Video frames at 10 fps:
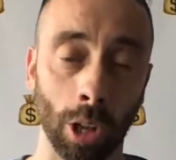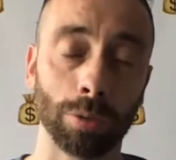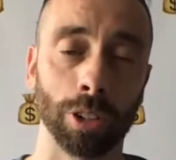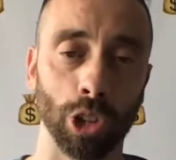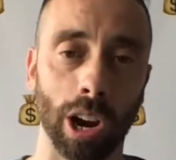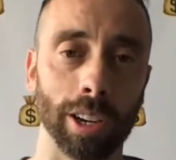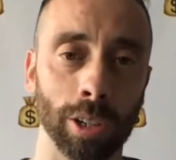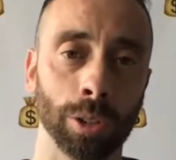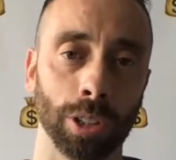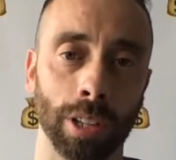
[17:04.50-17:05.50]
for Jerry
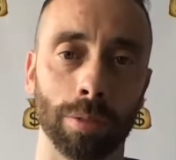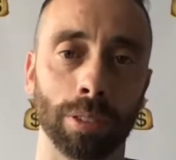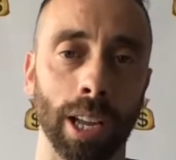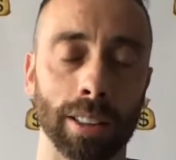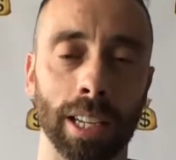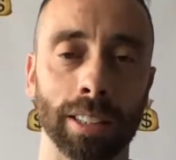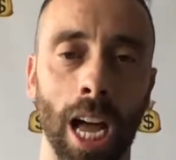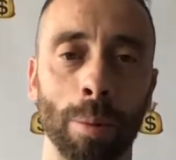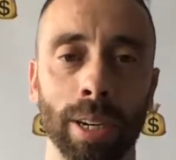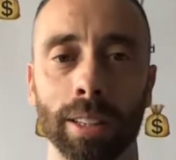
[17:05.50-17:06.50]
Hughes to definitely, I think,
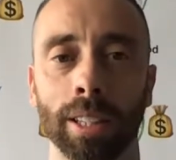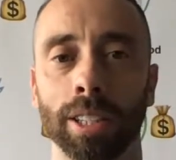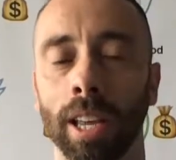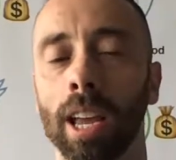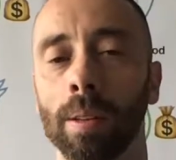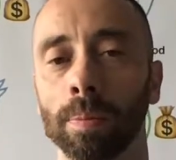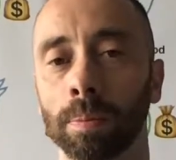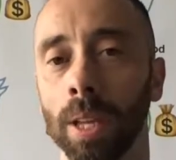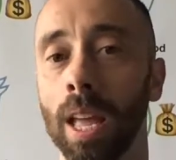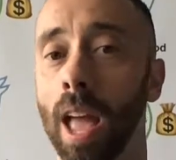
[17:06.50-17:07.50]
dominate this game.
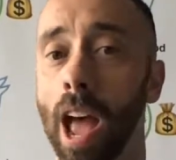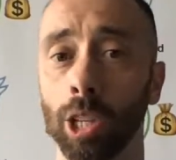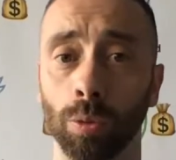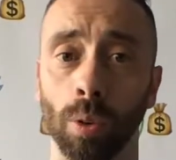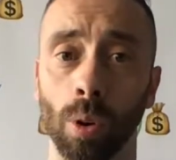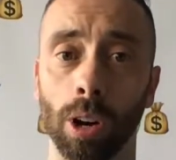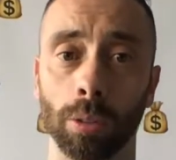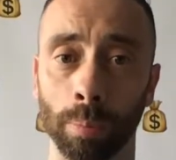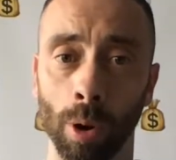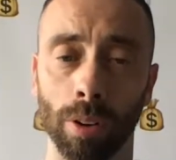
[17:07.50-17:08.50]
As for
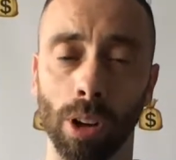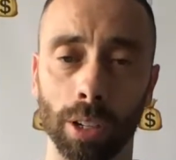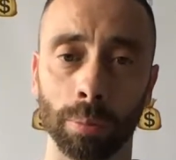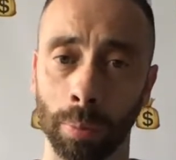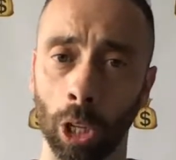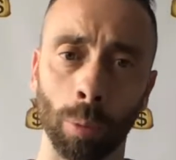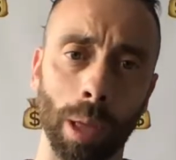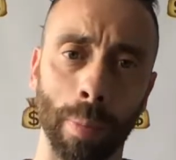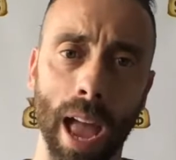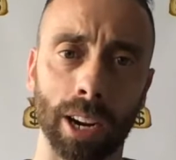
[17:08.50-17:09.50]
moving on a little
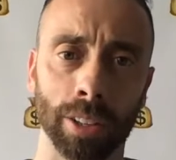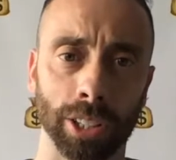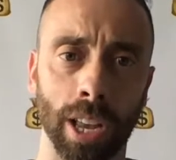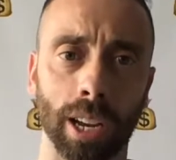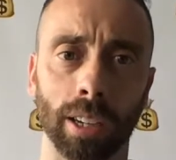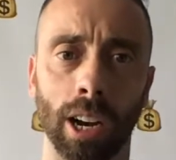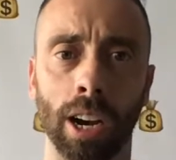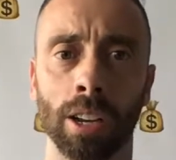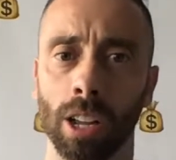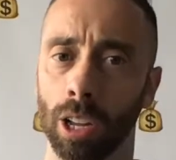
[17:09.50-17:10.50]
bit back in the
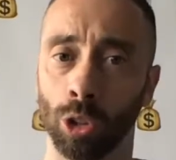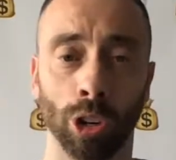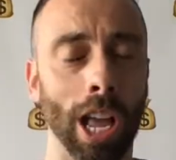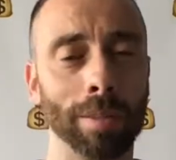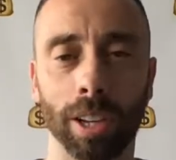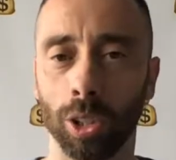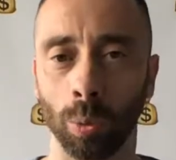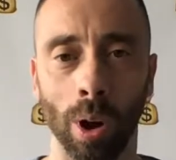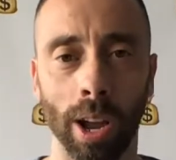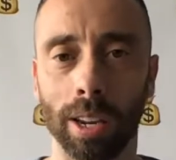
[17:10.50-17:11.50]
secondary, Tre'Davious
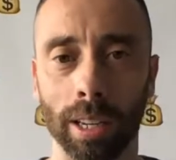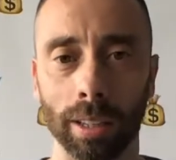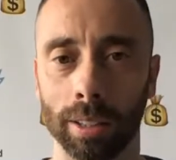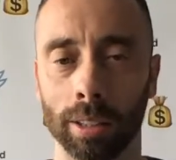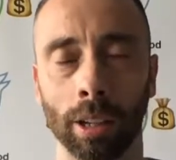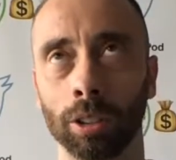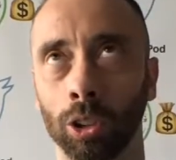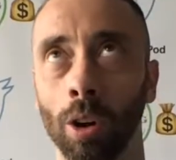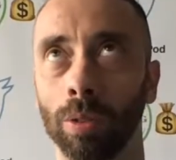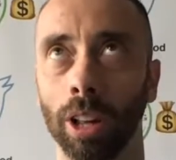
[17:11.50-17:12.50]
White.
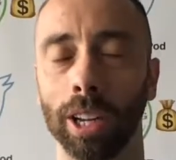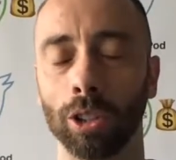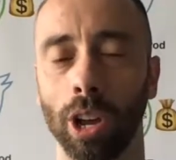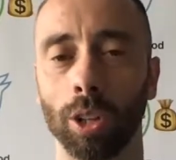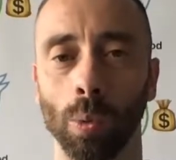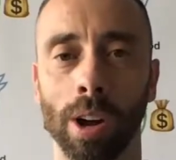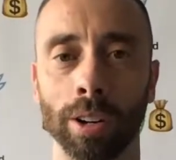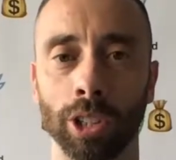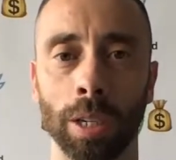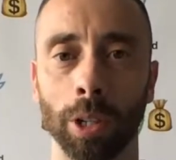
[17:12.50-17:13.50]
So if you look at Jets wide
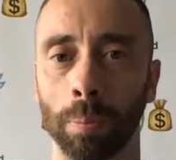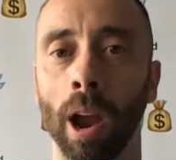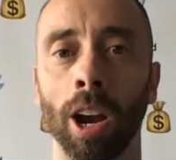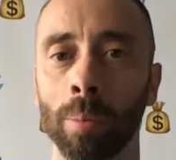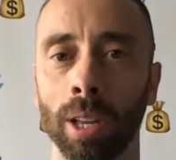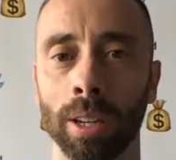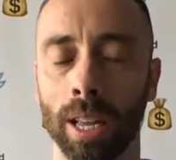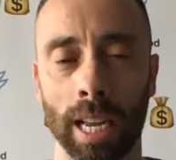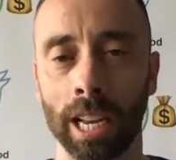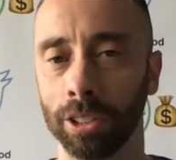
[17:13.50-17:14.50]
receivers, Perryman,
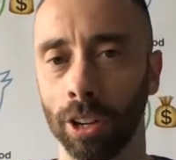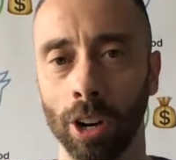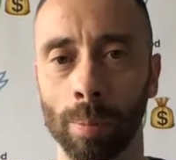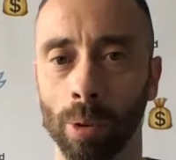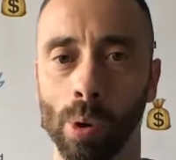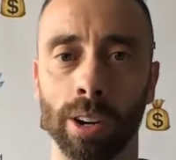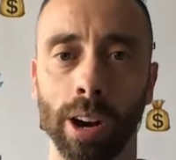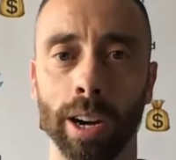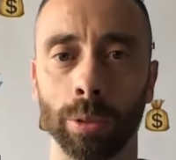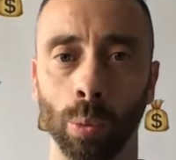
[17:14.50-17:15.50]
he's their number
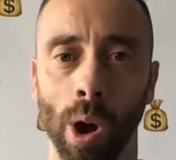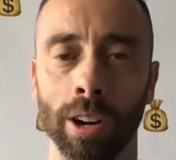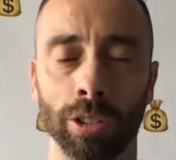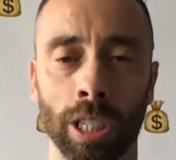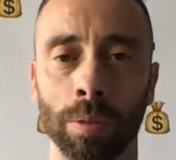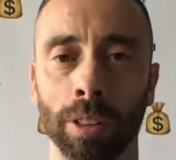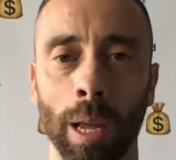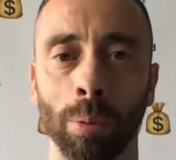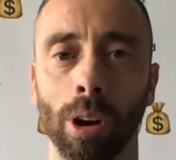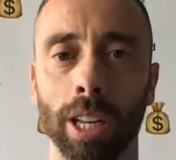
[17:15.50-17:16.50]
1 wide receiver. They
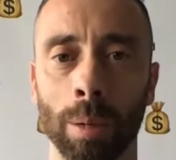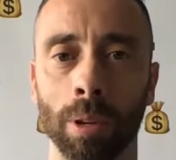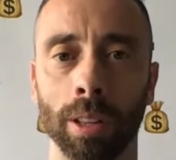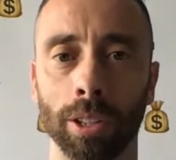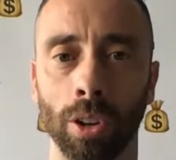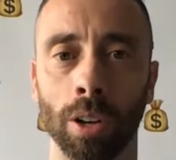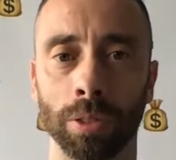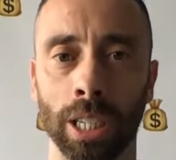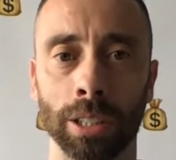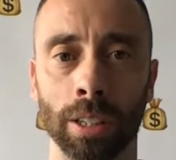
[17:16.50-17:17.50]
brought him in this
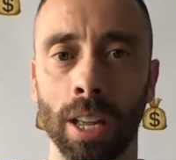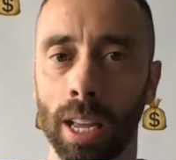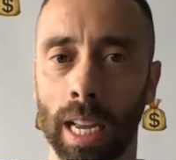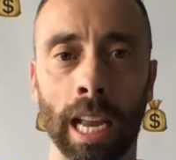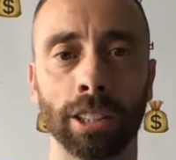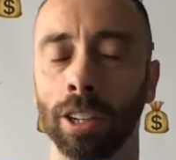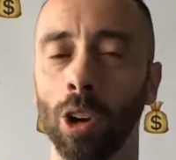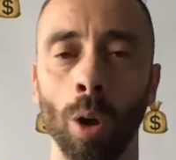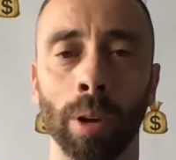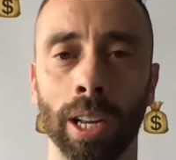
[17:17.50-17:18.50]
offseason. He's going to
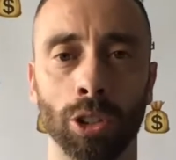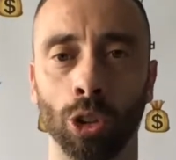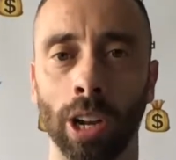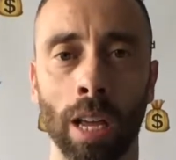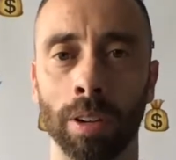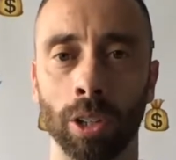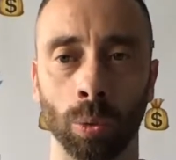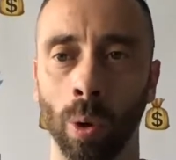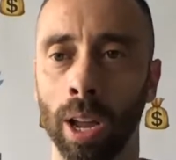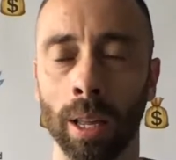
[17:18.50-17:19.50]
go up against
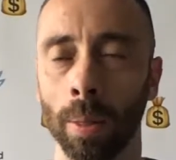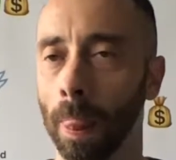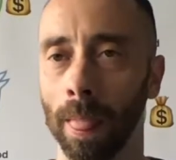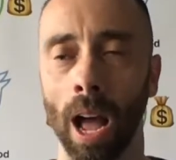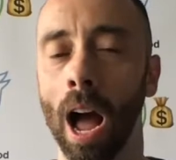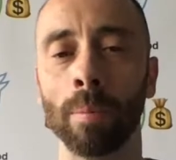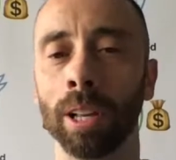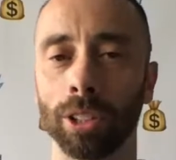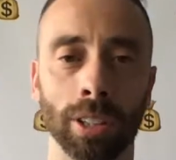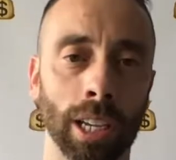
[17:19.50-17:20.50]
Tre'Davious White. I'm
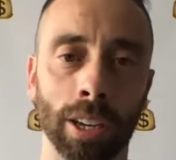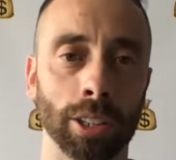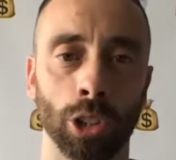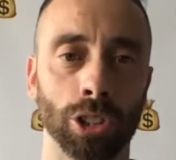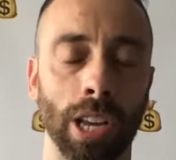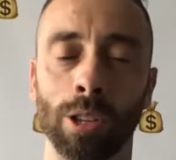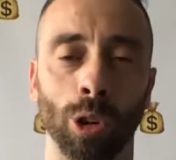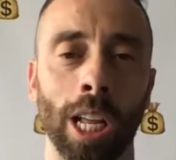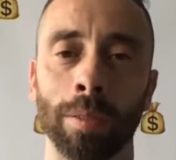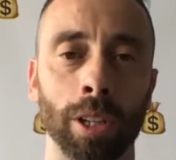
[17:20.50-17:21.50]
instantly going to just say
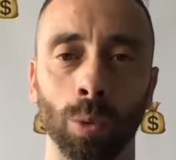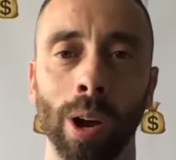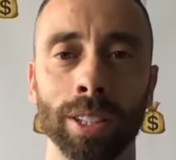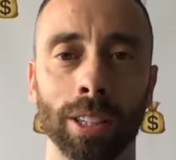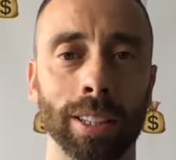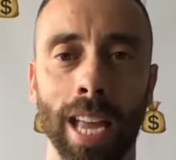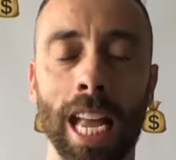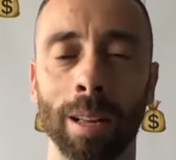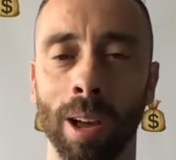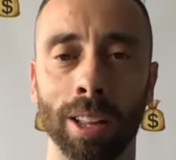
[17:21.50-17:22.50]
Tre'Davious White's going to
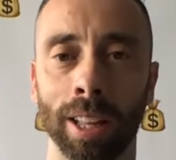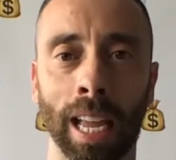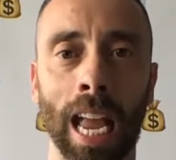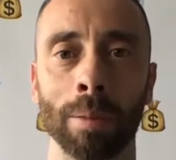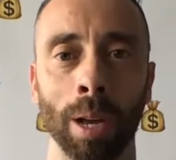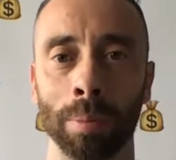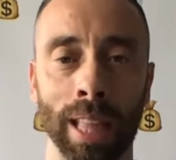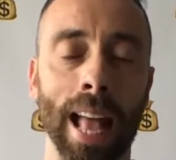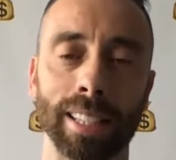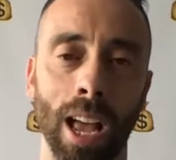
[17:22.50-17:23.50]
take him out of the game. I mean,
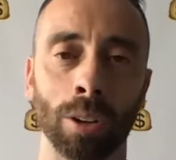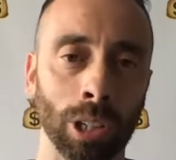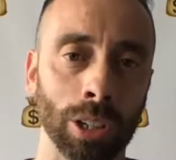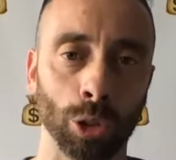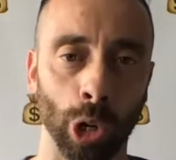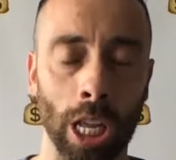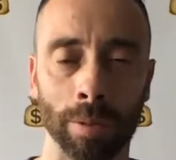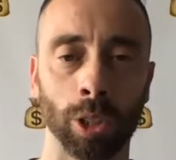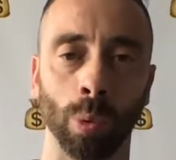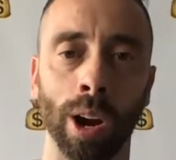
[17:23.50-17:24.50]
that's how good
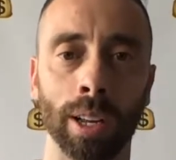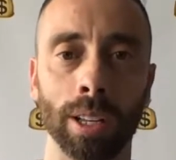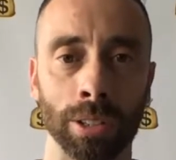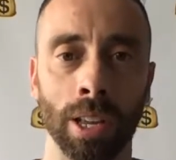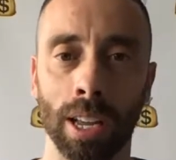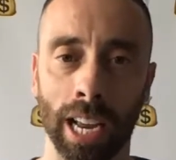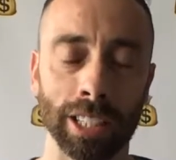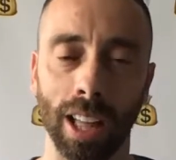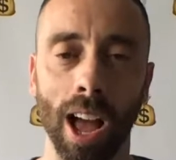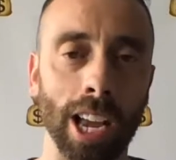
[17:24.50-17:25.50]
Tre'Davious White is. He's
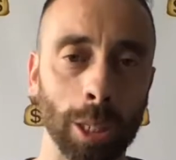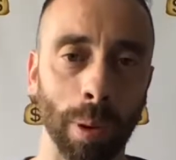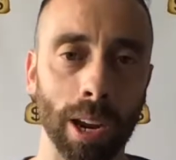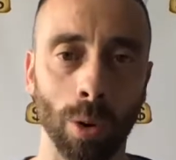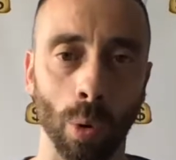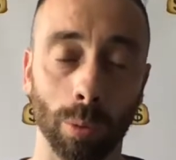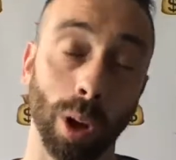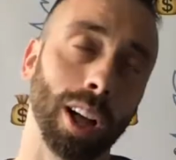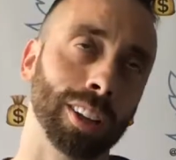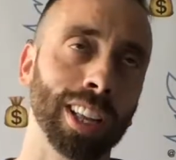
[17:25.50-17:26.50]
the highest paid.
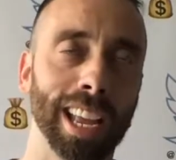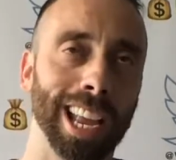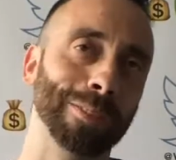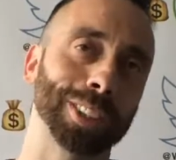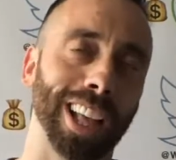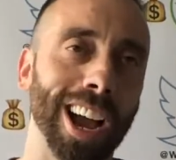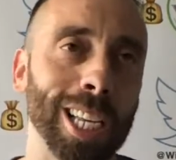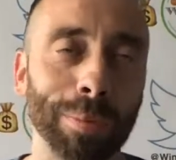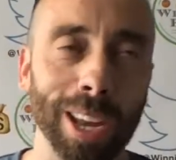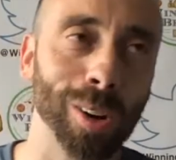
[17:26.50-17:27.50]
He was the
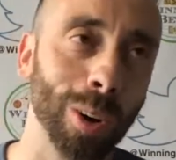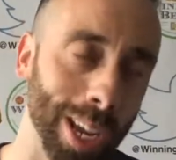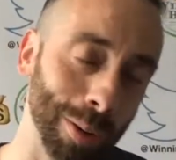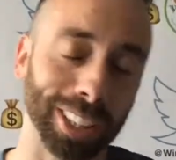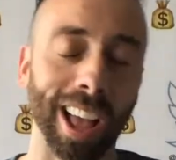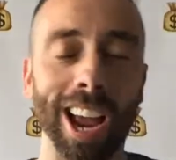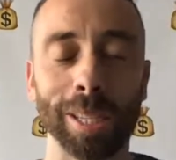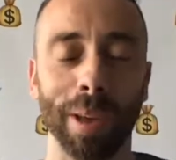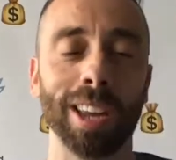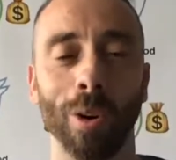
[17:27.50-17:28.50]
highest paid
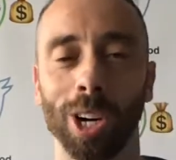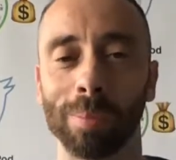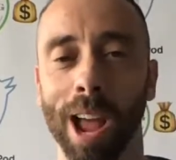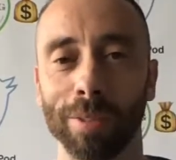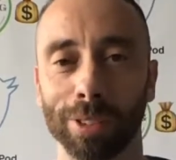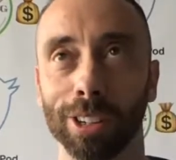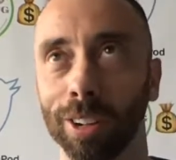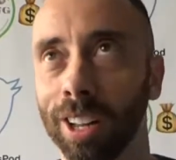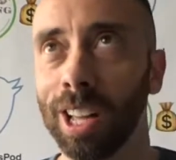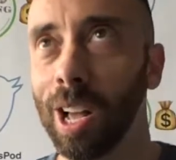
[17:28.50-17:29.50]
cornerback
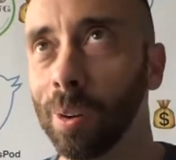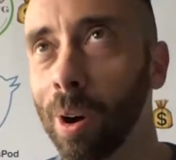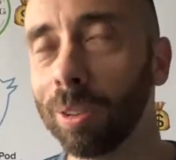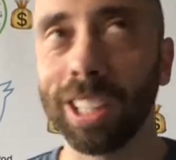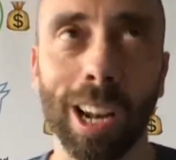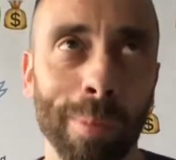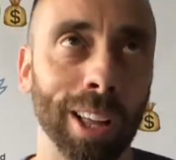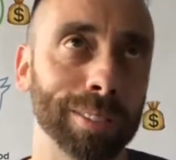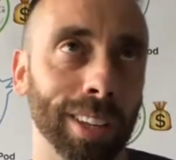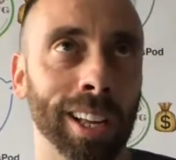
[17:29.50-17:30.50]
for, what was that,
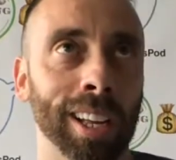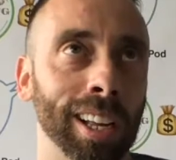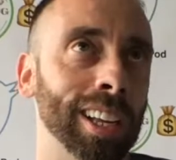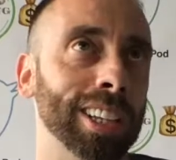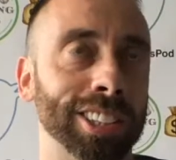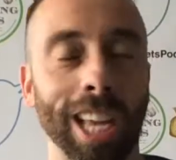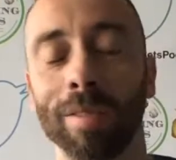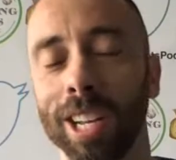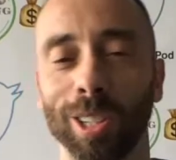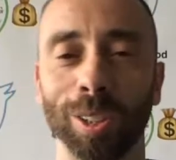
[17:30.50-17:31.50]
about
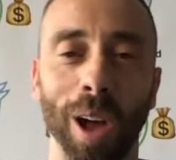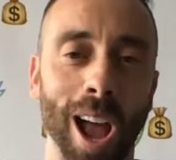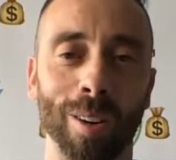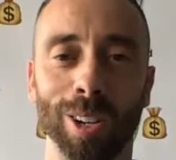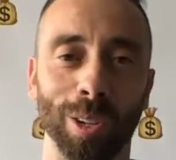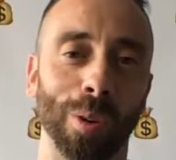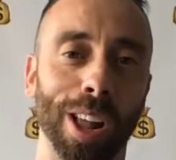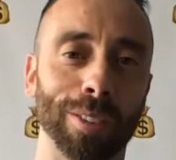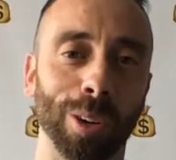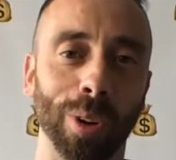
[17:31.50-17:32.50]
72 hours or
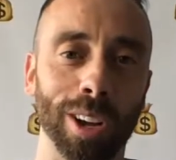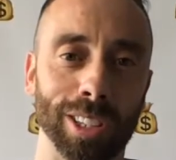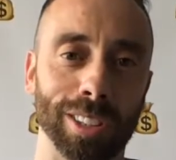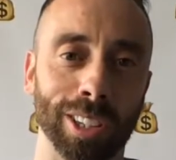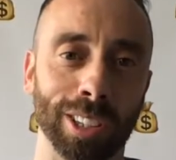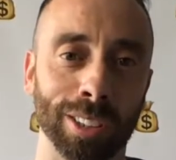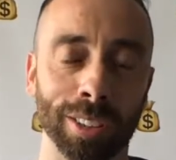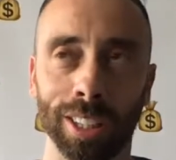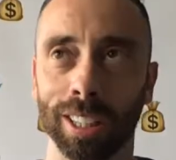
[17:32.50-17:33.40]
whatever it was until